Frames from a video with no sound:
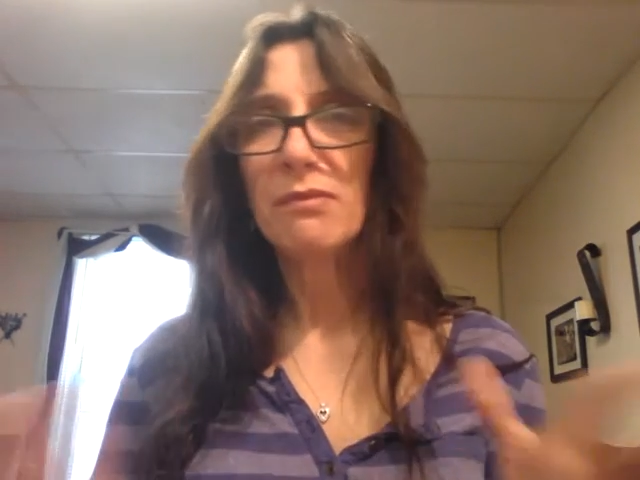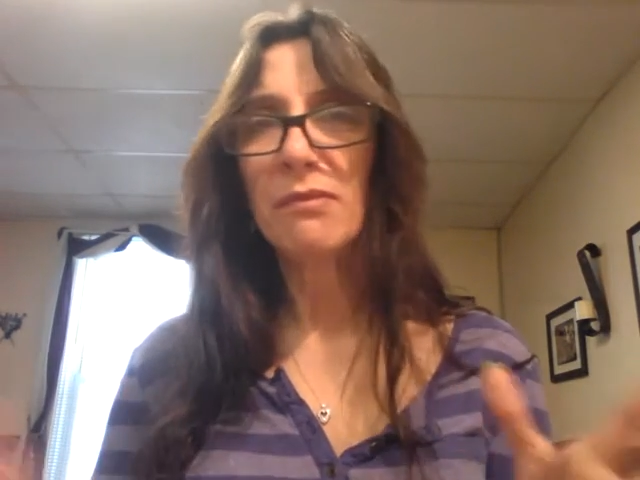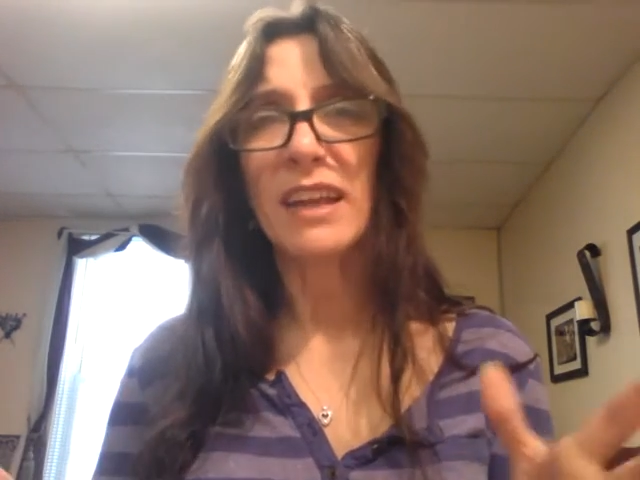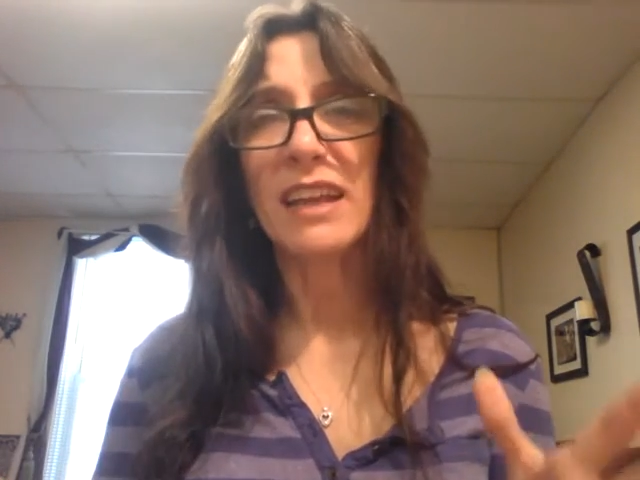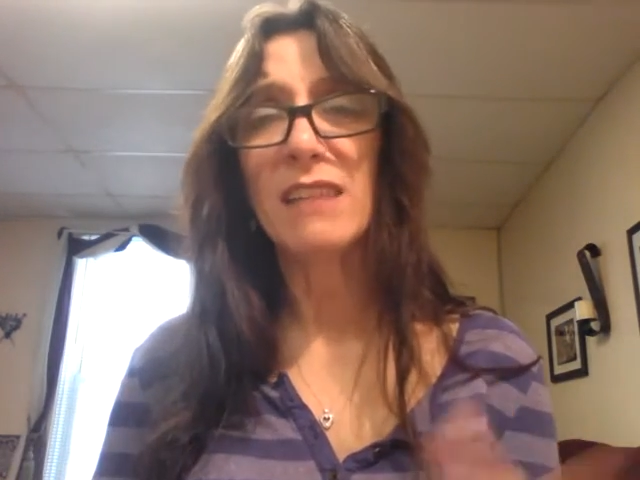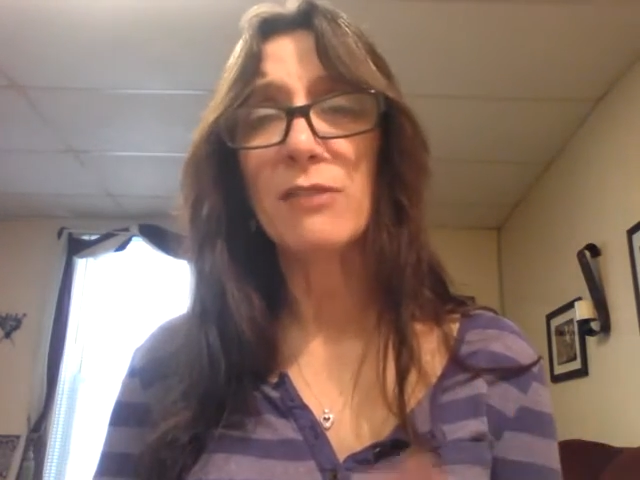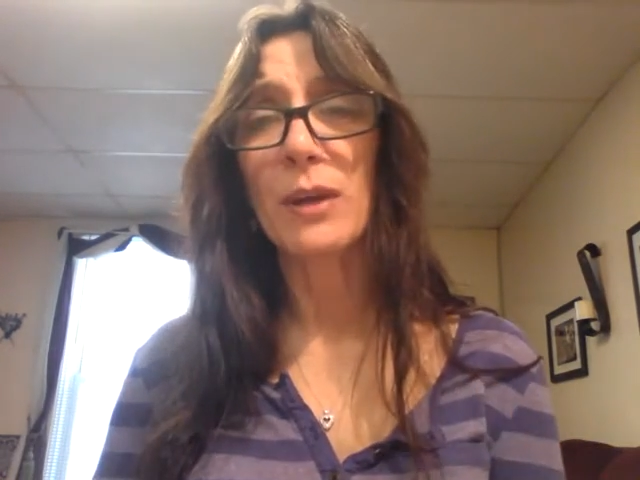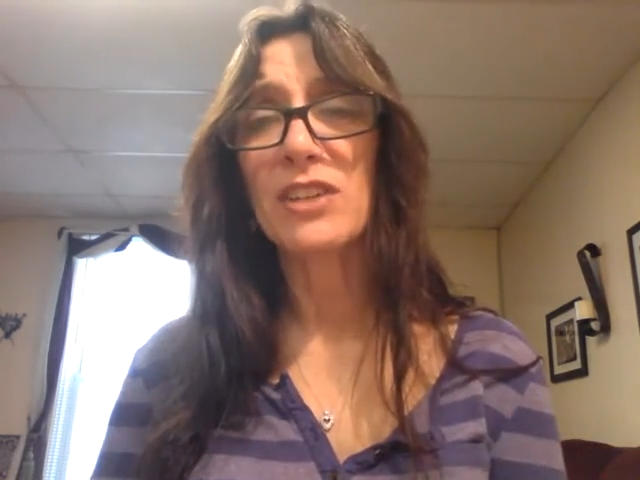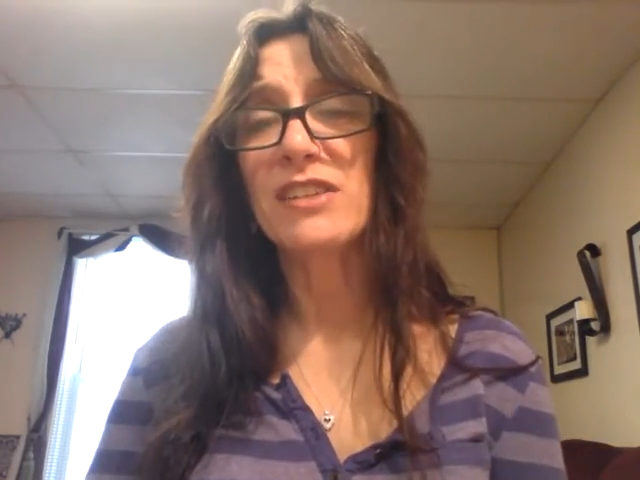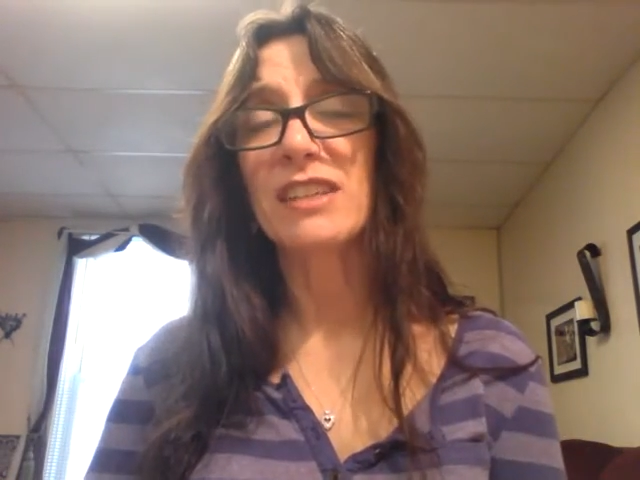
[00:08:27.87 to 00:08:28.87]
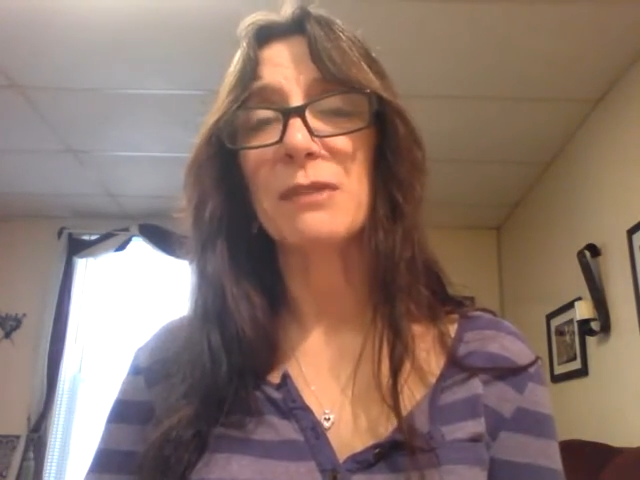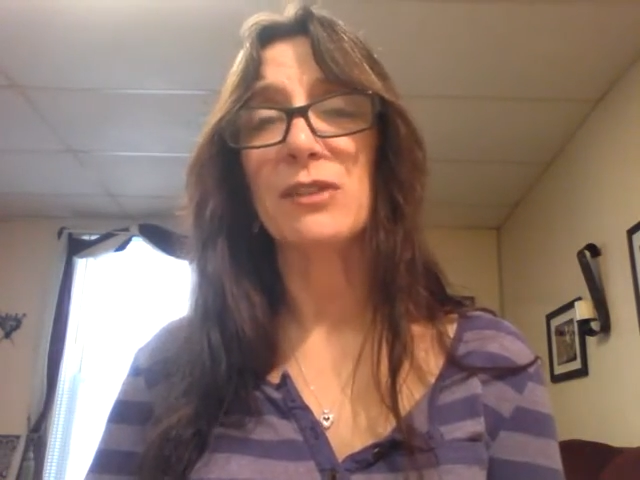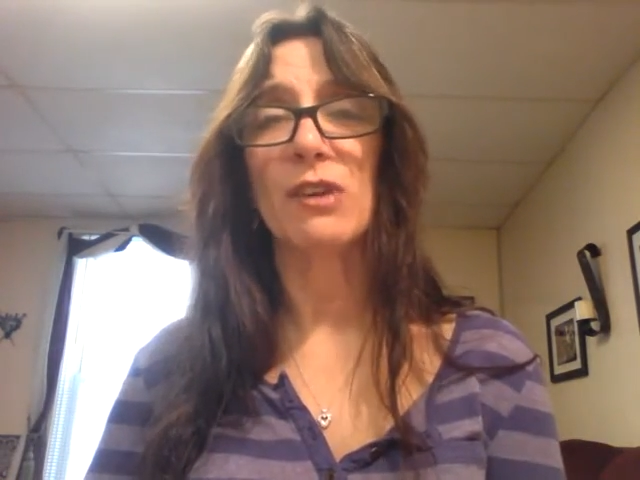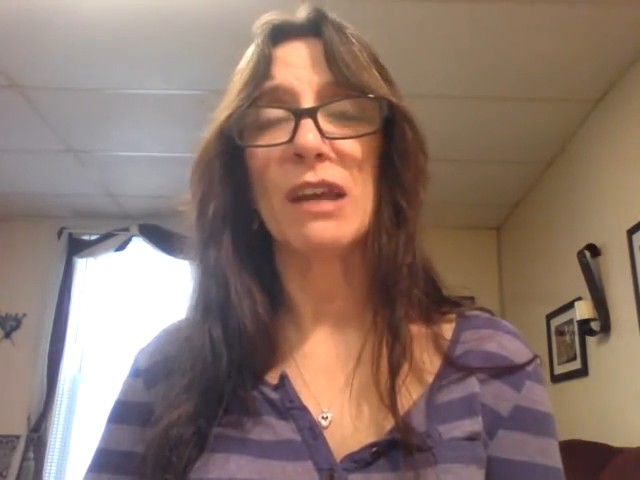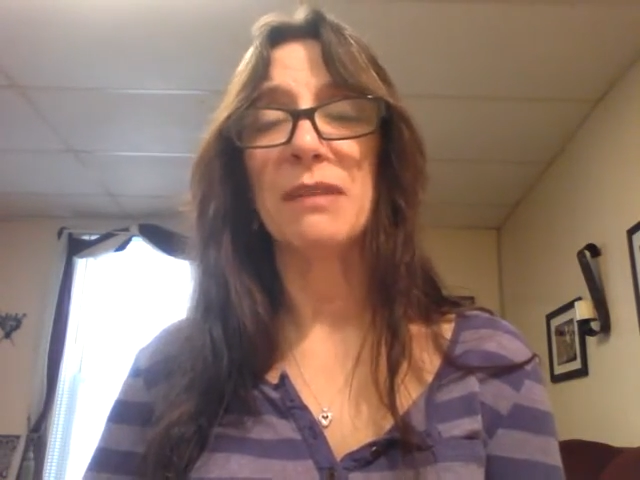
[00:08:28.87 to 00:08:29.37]
I love questions. I'll be
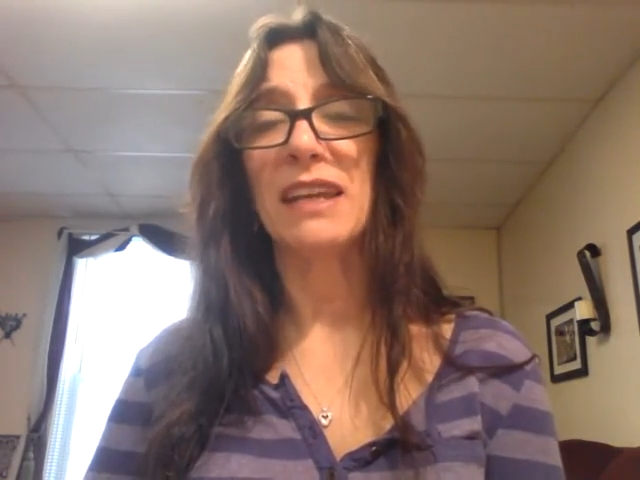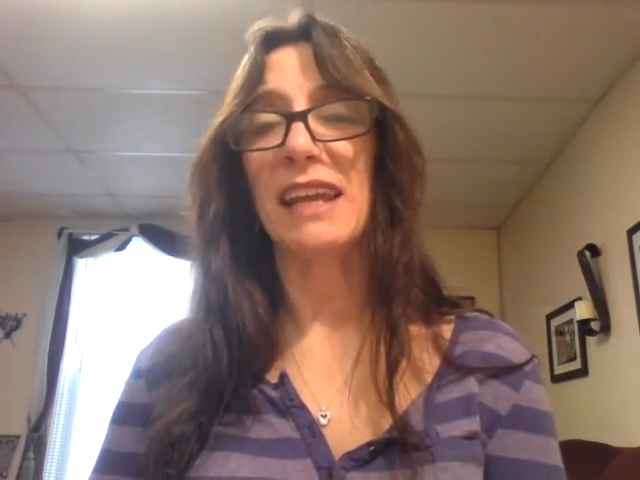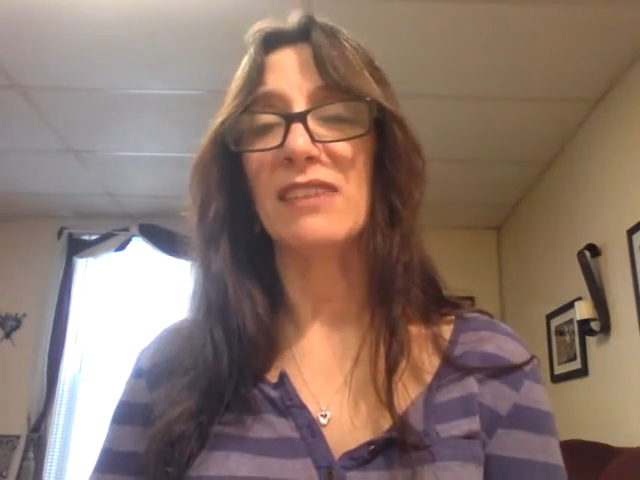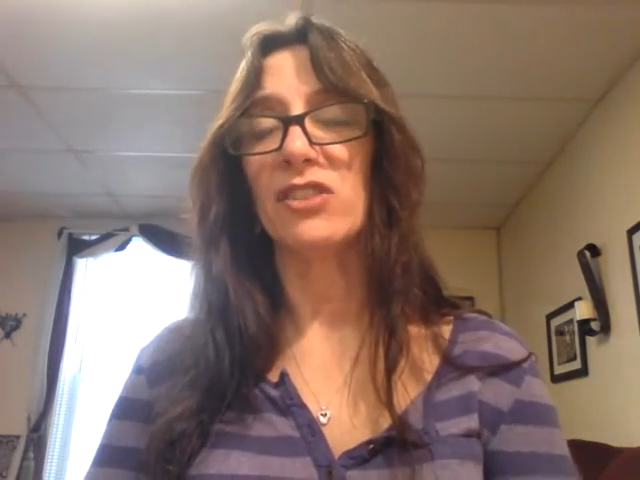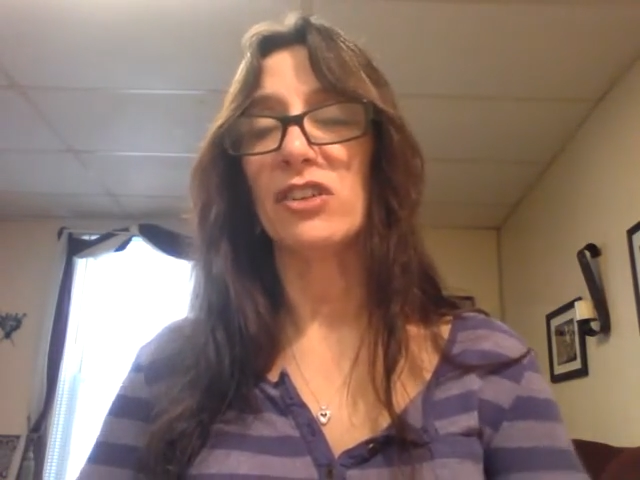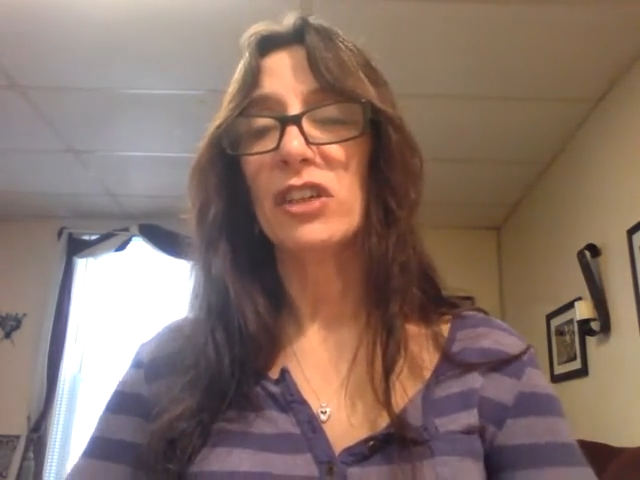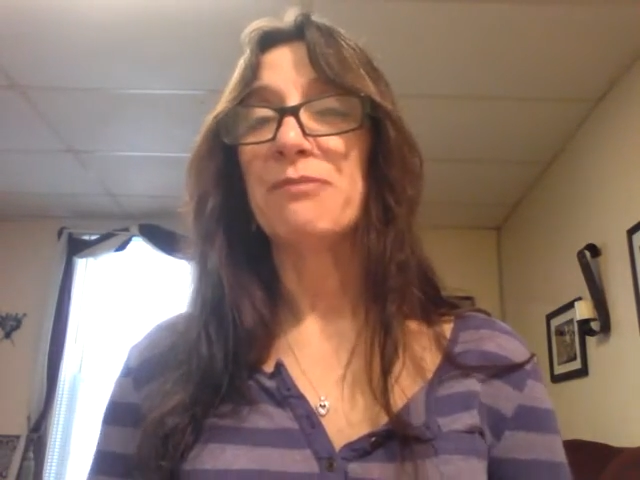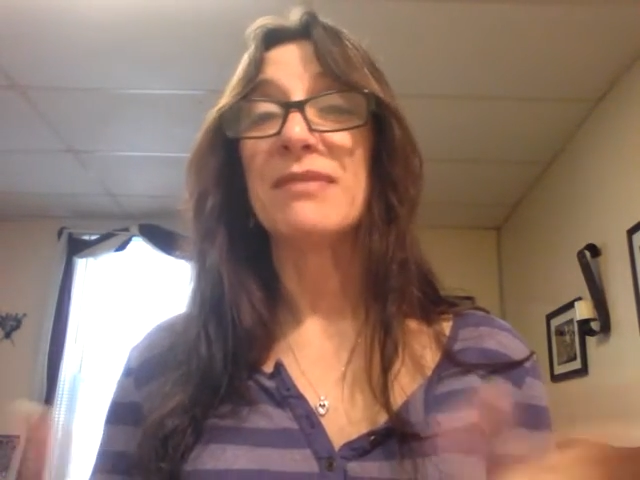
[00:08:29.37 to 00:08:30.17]
so happy to answer.